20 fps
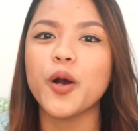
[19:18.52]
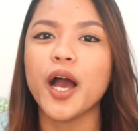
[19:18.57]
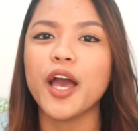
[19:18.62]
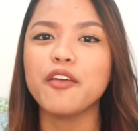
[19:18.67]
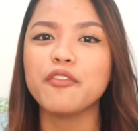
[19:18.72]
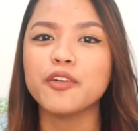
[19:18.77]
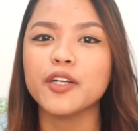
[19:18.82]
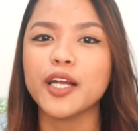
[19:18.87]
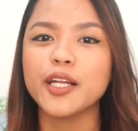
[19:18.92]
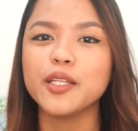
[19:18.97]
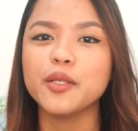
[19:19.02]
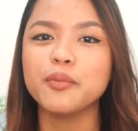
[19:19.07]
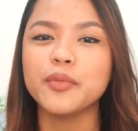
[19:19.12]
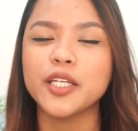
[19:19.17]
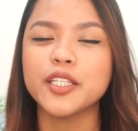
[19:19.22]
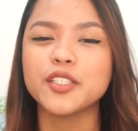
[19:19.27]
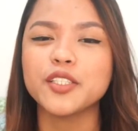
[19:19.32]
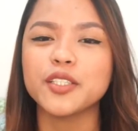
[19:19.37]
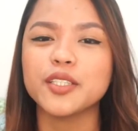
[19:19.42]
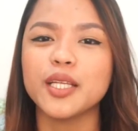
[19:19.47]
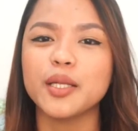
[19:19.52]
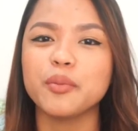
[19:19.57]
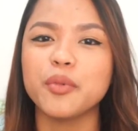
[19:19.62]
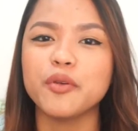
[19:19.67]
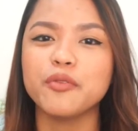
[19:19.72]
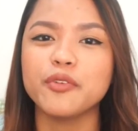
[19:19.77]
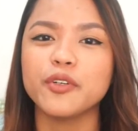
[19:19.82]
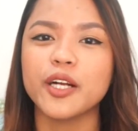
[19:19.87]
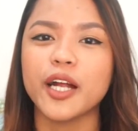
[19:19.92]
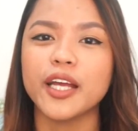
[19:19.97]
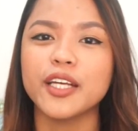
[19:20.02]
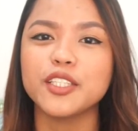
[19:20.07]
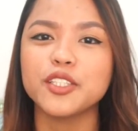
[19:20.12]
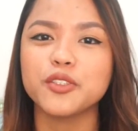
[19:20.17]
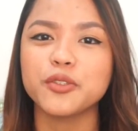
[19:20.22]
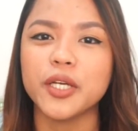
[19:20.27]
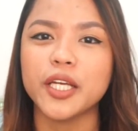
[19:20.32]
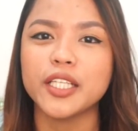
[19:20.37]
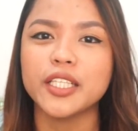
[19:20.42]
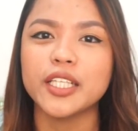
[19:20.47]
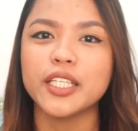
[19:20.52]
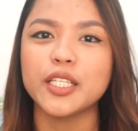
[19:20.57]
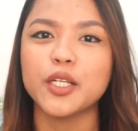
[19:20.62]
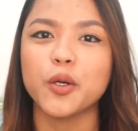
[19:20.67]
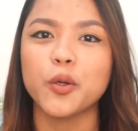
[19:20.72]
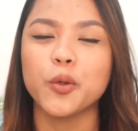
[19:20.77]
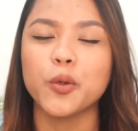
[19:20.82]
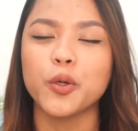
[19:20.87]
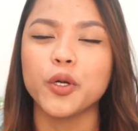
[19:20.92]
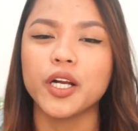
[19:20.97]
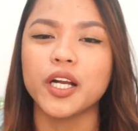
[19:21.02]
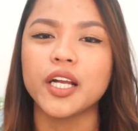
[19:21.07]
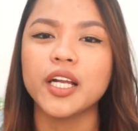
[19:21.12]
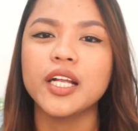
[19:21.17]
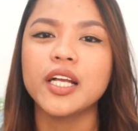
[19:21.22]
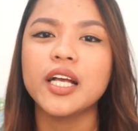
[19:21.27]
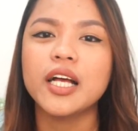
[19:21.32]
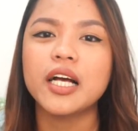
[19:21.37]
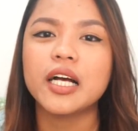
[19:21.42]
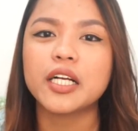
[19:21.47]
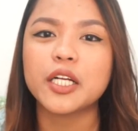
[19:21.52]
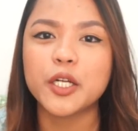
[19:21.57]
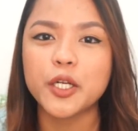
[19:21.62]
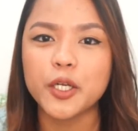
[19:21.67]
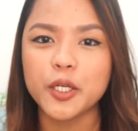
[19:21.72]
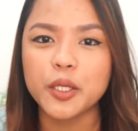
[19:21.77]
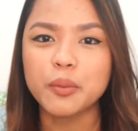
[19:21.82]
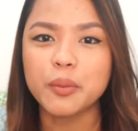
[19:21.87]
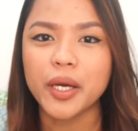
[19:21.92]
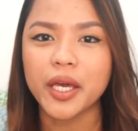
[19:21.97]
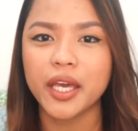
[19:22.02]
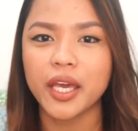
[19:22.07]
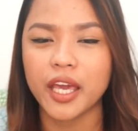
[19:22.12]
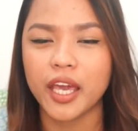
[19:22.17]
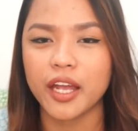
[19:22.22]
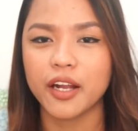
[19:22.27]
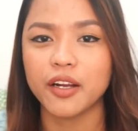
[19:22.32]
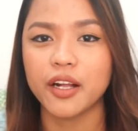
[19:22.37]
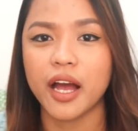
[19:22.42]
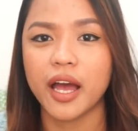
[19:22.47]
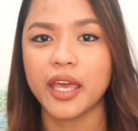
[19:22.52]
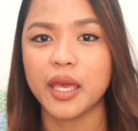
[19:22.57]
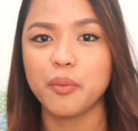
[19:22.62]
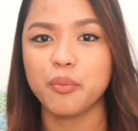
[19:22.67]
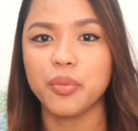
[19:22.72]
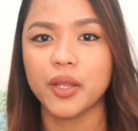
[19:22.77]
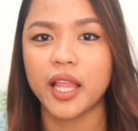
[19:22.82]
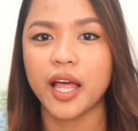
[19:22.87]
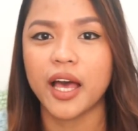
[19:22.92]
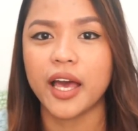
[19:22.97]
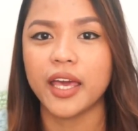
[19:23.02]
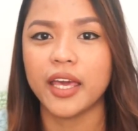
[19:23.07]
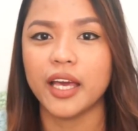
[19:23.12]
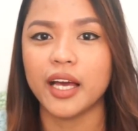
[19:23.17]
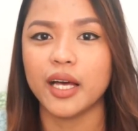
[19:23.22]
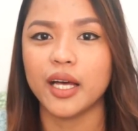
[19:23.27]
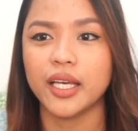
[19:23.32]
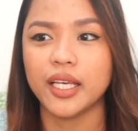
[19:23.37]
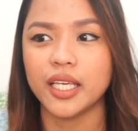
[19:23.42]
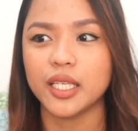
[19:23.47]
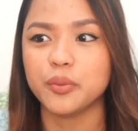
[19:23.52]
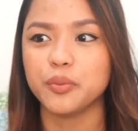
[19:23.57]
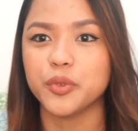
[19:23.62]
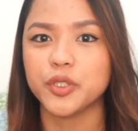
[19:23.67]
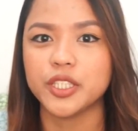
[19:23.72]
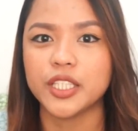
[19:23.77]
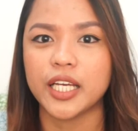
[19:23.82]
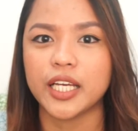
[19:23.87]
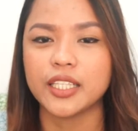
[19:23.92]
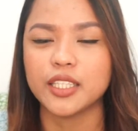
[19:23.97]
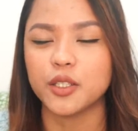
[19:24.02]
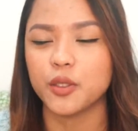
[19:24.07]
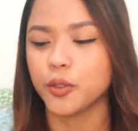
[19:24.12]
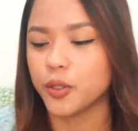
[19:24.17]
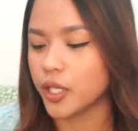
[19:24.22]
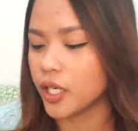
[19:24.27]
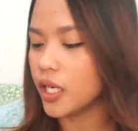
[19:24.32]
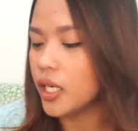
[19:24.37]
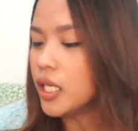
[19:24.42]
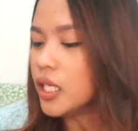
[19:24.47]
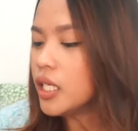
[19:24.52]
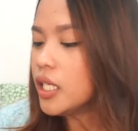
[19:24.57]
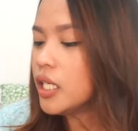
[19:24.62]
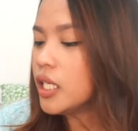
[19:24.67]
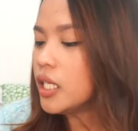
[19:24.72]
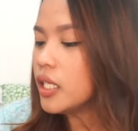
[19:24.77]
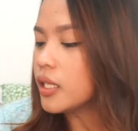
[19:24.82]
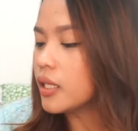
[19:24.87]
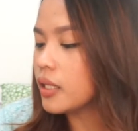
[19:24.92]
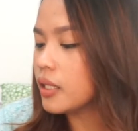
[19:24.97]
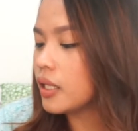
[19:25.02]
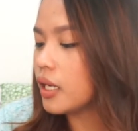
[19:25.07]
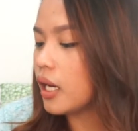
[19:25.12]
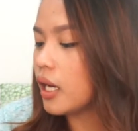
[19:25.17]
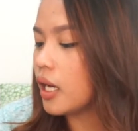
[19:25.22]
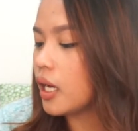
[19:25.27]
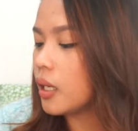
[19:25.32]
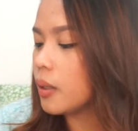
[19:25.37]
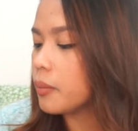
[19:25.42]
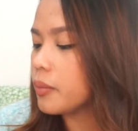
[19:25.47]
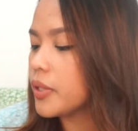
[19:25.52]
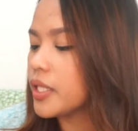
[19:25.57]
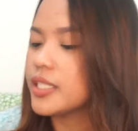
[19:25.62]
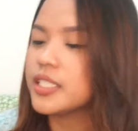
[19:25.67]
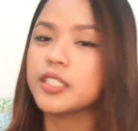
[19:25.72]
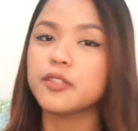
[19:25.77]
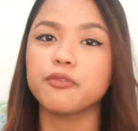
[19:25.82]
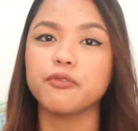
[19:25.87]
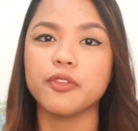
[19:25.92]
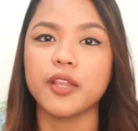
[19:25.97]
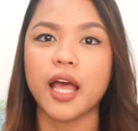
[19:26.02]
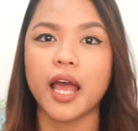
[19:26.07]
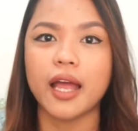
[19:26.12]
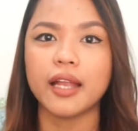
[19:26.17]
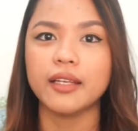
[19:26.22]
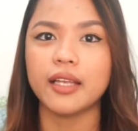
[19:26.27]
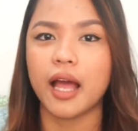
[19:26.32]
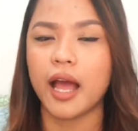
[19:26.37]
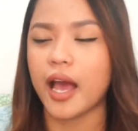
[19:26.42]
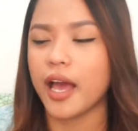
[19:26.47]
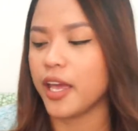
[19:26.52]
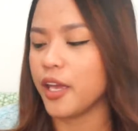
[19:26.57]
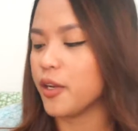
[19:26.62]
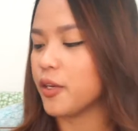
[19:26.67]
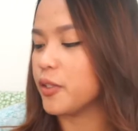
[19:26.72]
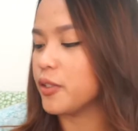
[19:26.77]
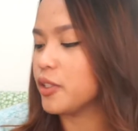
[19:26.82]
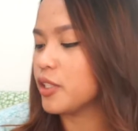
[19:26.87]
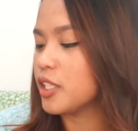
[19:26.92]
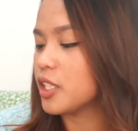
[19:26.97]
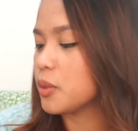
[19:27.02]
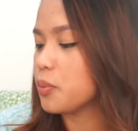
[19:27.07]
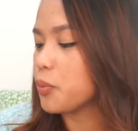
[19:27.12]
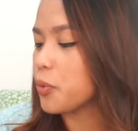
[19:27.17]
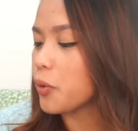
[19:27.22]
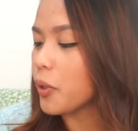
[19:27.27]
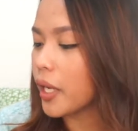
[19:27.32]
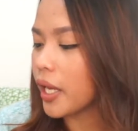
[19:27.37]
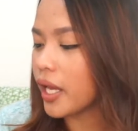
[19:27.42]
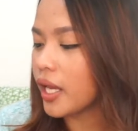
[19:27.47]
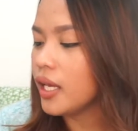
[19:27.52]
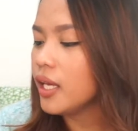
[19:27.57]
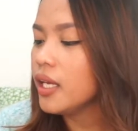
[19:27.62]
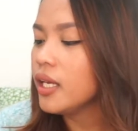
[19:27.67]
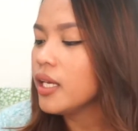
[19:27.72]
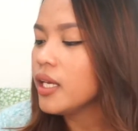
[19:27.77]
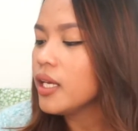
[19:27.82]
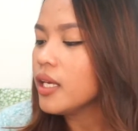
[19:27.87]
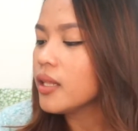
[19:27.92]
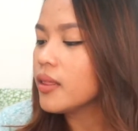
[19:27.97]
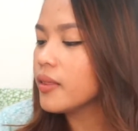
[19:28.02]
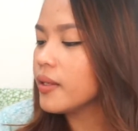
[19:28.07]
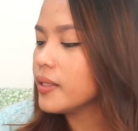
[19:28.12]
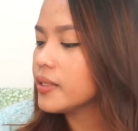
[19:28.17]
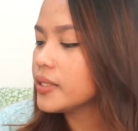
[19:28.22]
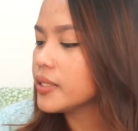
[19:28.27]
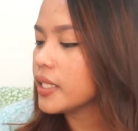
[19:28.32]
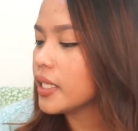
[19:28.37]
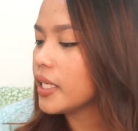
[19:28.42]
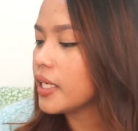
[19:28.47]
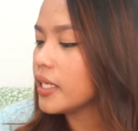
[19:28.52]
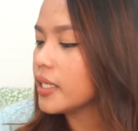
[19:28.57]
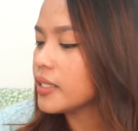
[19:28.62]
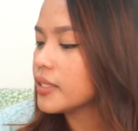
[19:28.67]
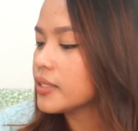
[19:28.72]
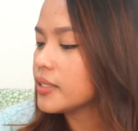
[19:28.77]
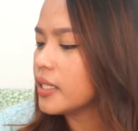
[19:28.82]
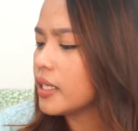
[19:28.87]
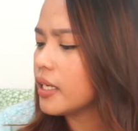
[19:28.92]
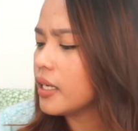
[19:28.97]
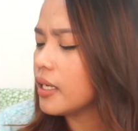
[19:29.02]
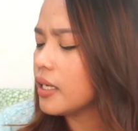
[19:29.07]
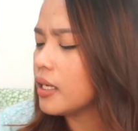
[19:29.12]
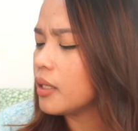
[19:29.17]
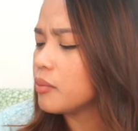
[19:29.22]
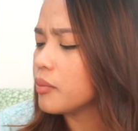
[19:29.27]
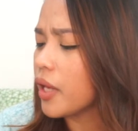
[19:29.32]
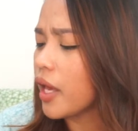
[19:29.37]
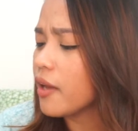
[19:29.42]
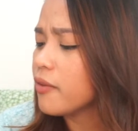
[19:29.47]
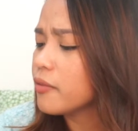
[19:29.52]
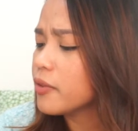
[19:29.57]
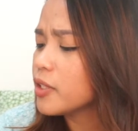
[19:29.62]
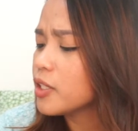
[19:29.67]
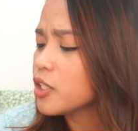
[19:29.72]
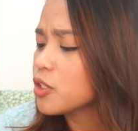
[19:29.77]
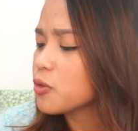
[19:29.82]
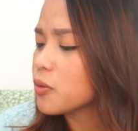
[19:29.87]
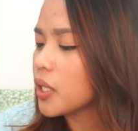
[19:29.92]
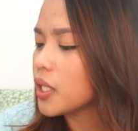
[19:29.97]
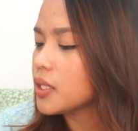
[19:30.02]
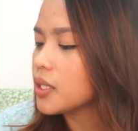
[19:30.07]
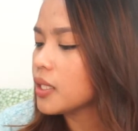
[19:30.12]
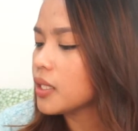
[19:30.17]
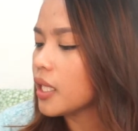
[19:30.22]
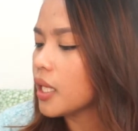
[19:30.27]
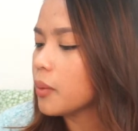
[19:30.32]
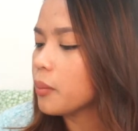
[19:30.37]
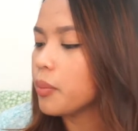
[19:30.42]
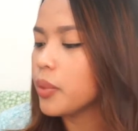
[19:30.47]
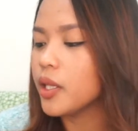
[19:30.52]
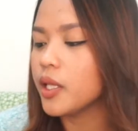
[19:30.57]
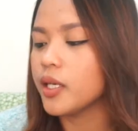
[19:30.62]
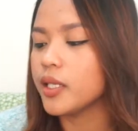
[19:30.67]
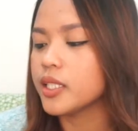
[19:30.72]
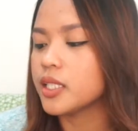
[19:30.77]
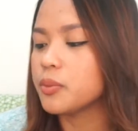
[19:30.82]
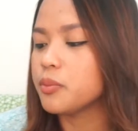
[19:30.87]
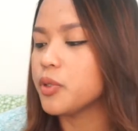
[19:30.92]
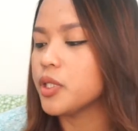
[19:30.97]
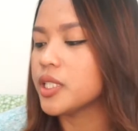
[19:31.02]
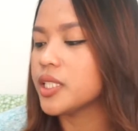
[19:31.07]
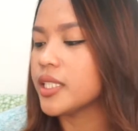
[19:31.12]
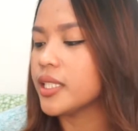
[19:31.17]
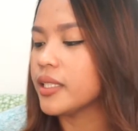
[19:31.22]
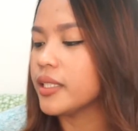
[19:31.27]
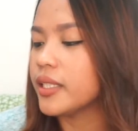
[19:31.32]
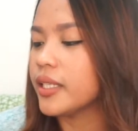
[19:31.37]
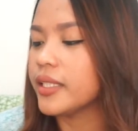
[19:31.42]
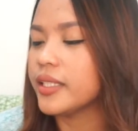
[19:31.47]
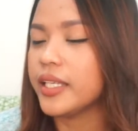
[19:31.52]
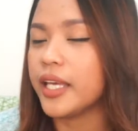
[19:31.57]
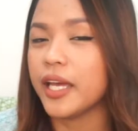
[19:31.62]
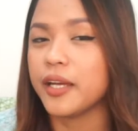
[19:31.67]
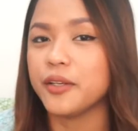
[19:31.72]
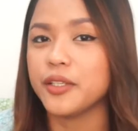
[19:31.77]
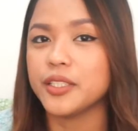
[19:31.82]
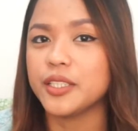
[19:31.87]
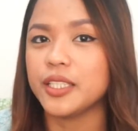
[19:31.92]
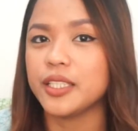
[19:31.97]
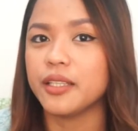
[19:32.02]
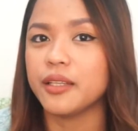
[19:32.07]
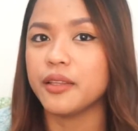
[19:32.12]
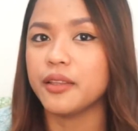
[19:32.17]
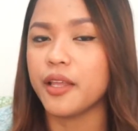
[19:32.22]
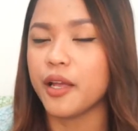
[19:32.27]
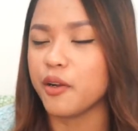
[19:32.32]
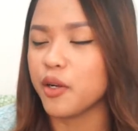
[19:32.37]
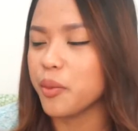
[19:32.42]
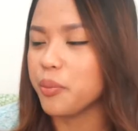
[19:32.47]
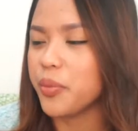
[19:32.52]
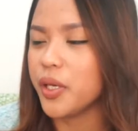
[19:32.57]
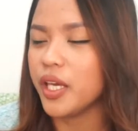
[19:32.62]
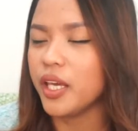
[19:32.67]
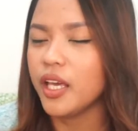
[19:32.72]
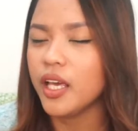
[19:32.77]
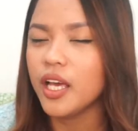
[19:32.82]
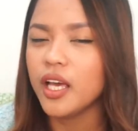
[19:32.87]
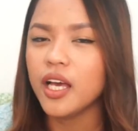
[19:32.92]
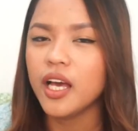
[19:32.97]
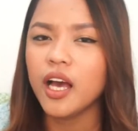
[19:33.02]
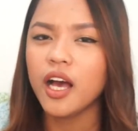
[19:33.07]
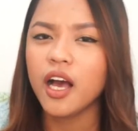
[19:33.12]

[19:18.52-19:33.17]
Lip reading: I forgot to mention that before I straighten or curl my hair, I apply a heat protect or this flat iron spray. This is the Ever Straightening Plus Brazilian Keratin Therapy.